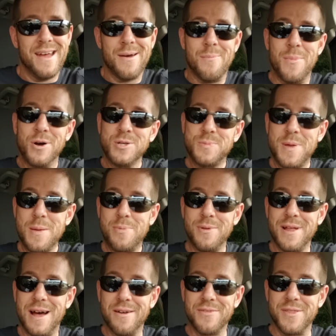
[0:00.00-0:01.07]
most
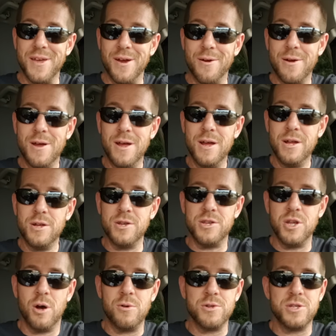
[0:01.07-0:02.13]
people out there
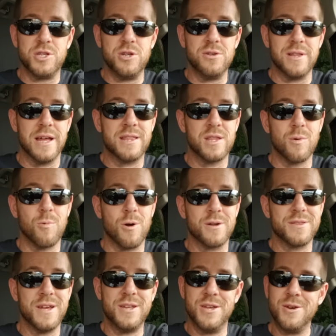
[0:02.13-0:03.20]
don't like the
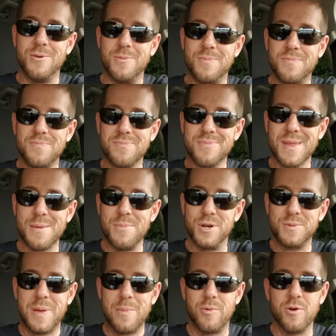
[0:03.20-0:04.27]
work they do.
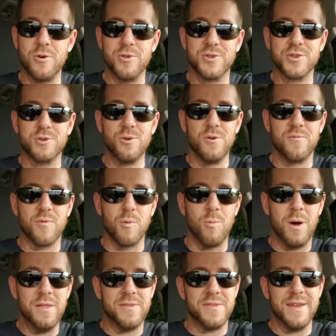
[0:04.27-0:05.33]
Most people go to school for
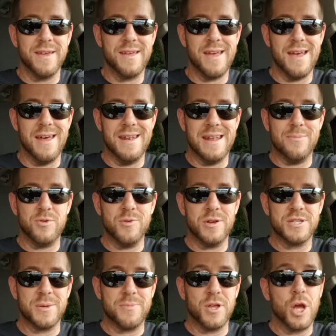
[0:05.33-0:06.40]
one thing and end up
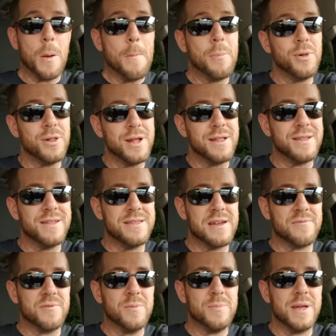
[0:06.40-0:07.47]
doing something completely
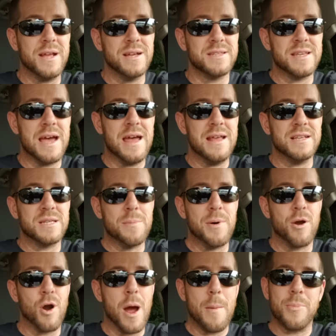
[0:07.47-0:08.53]
different because that is a
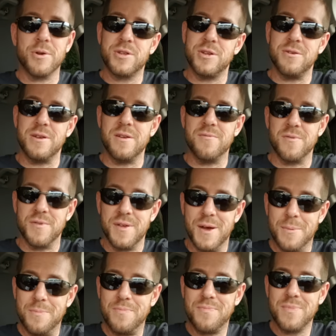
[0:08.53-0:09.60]
better opportunity for them.